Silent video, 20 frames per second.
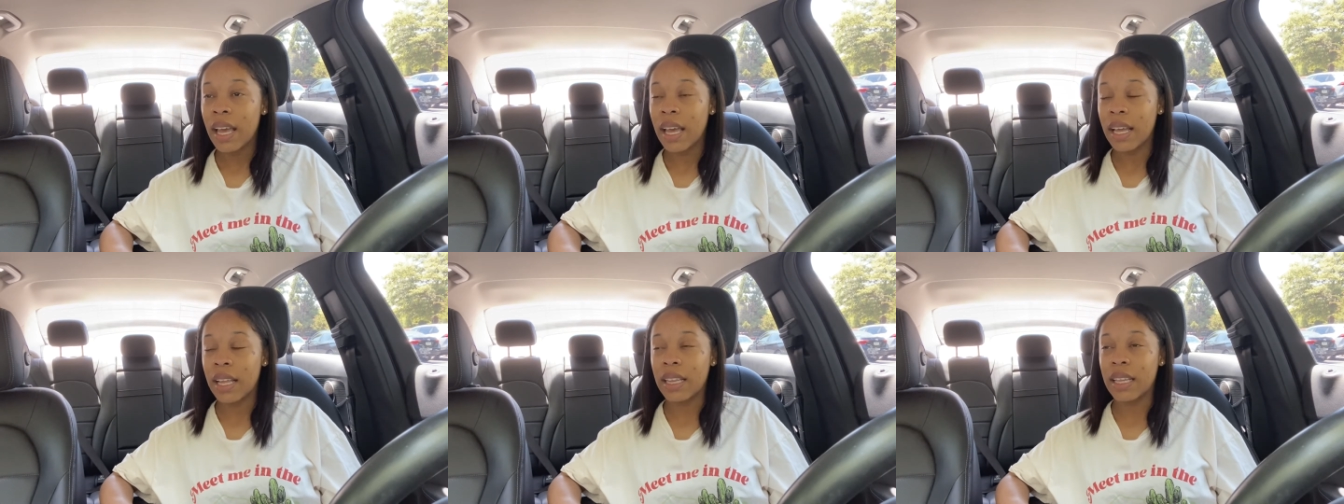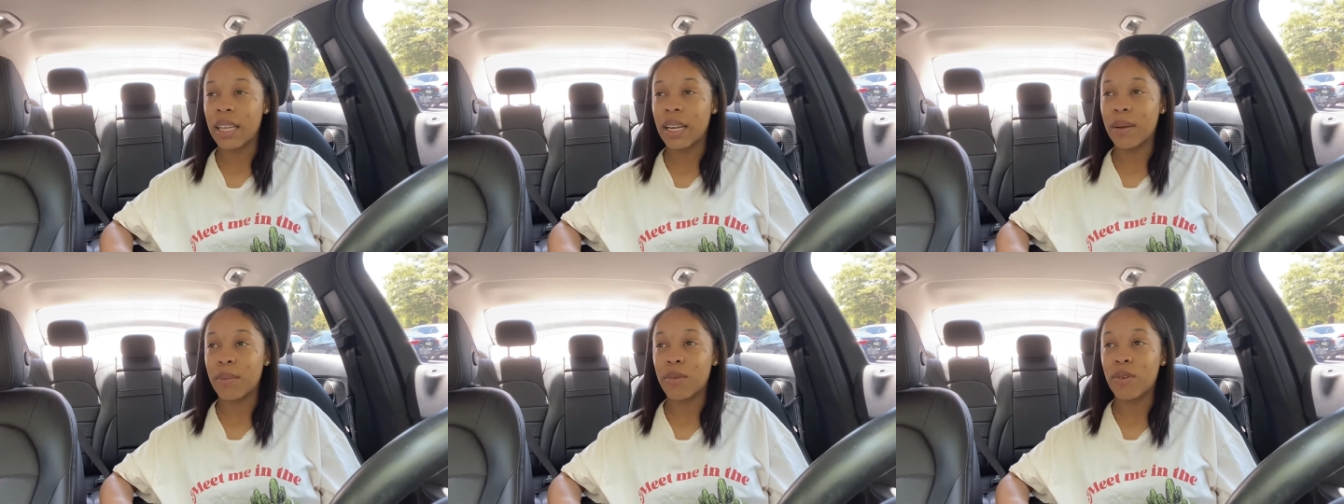And
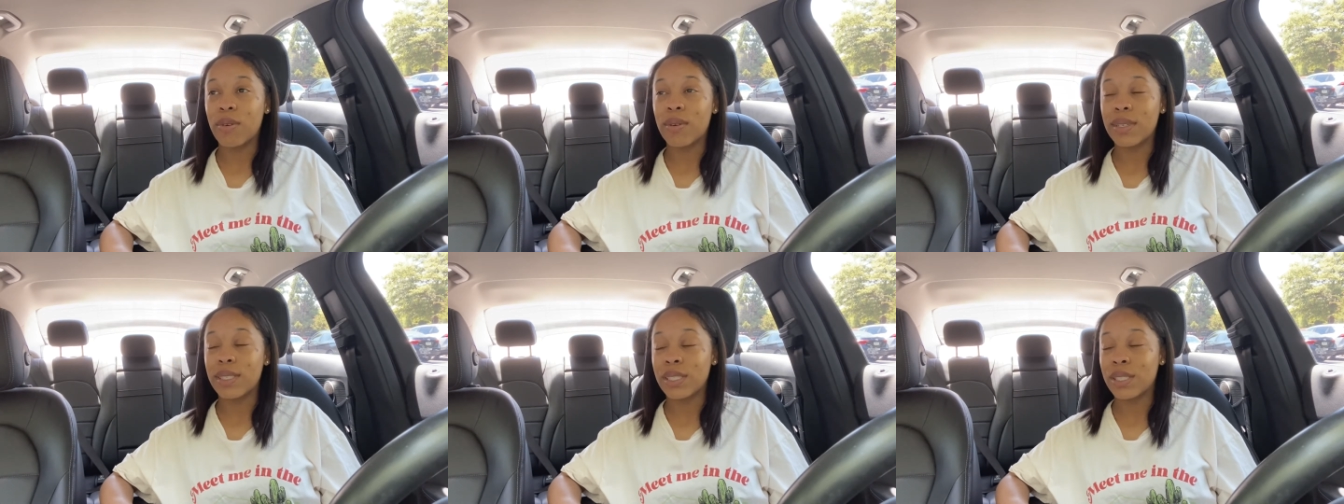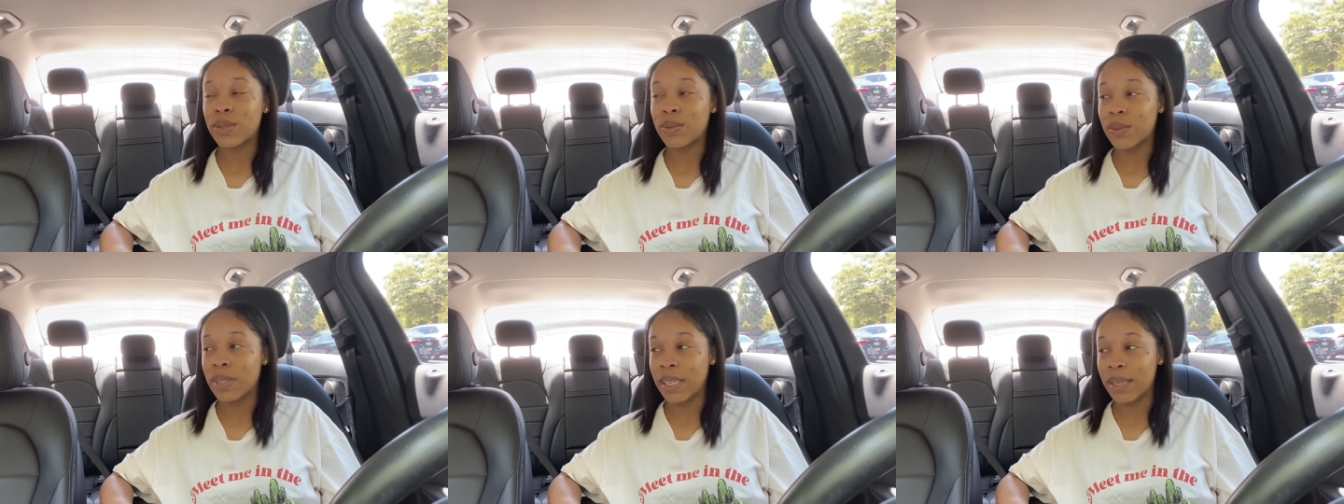then I'm going
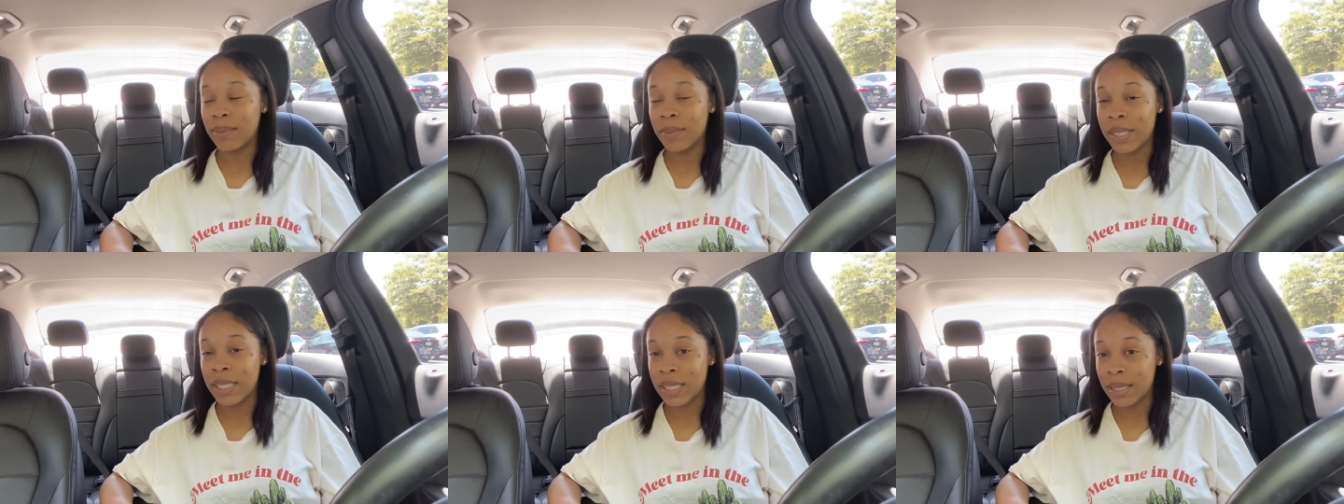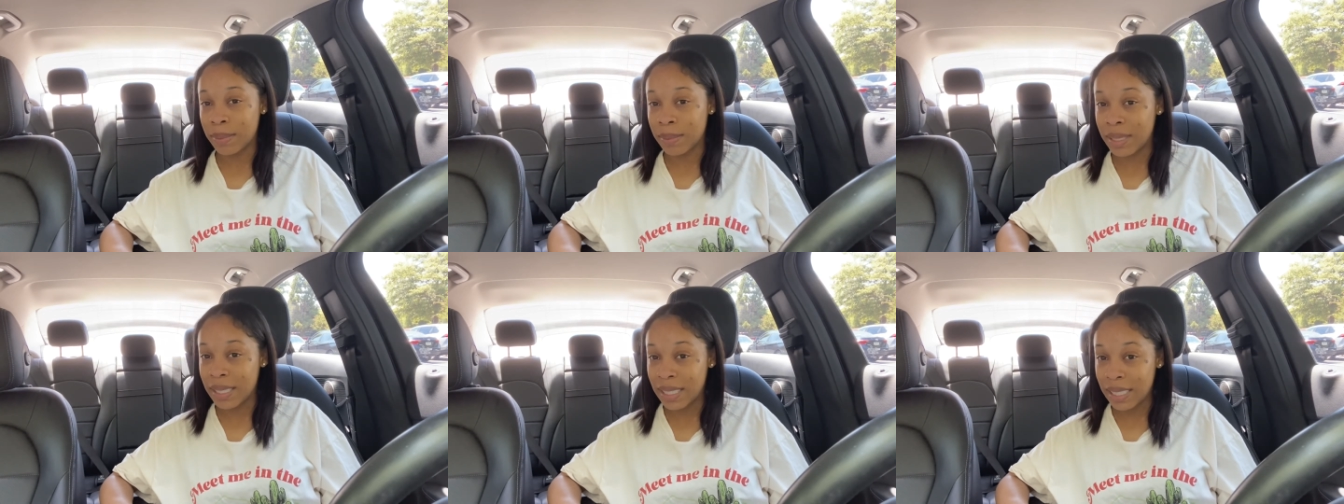to get me
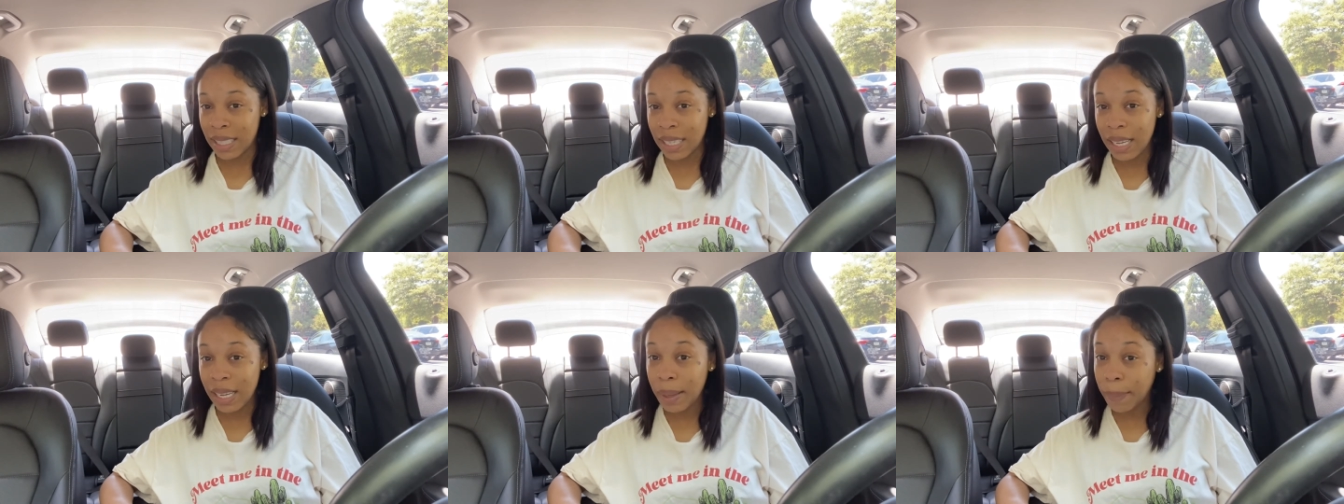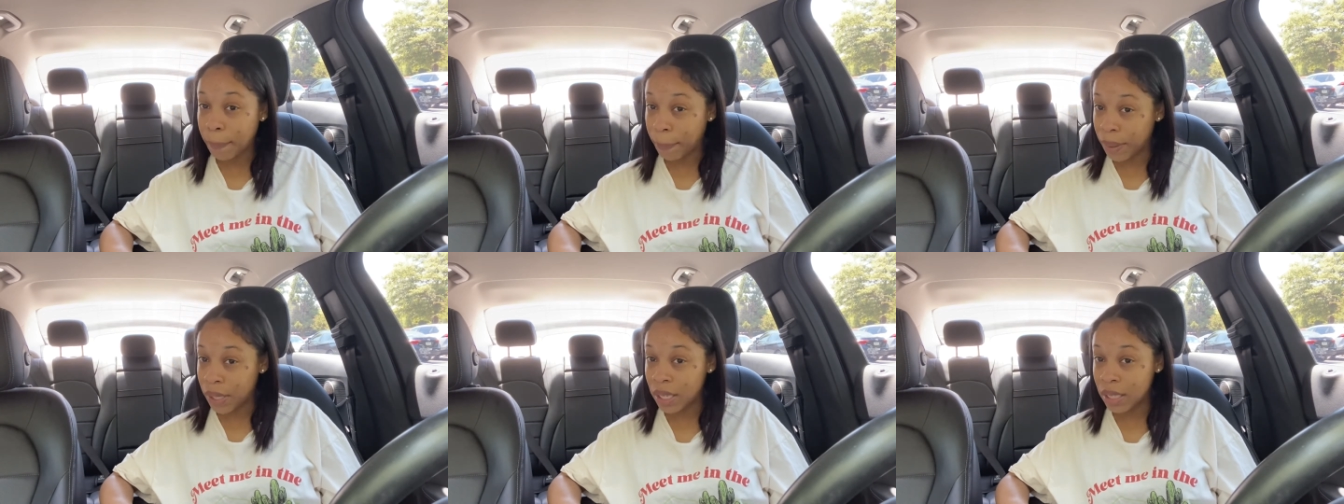some
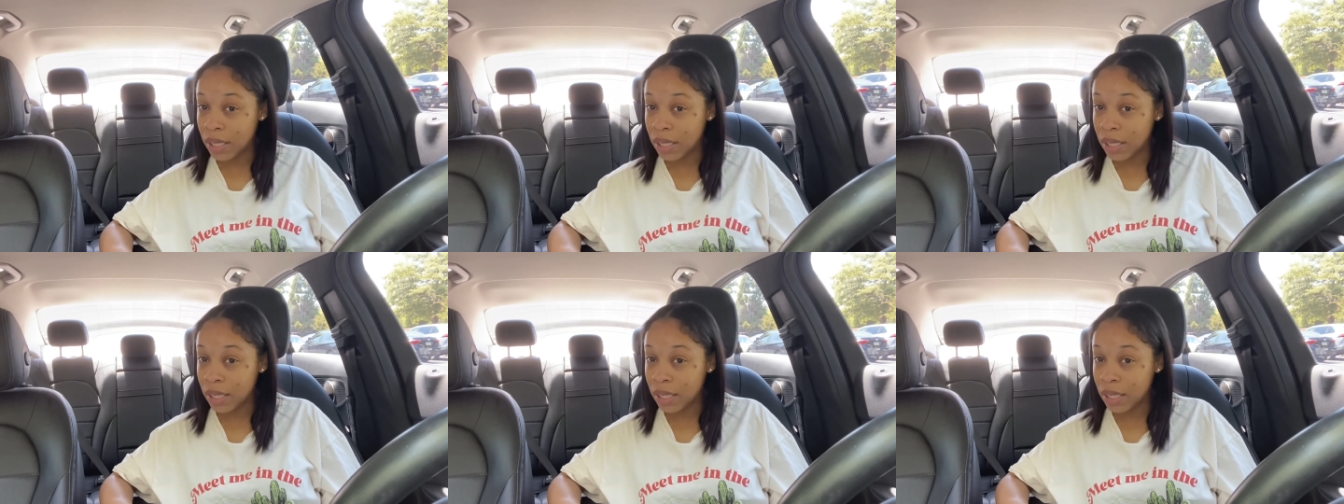sleep.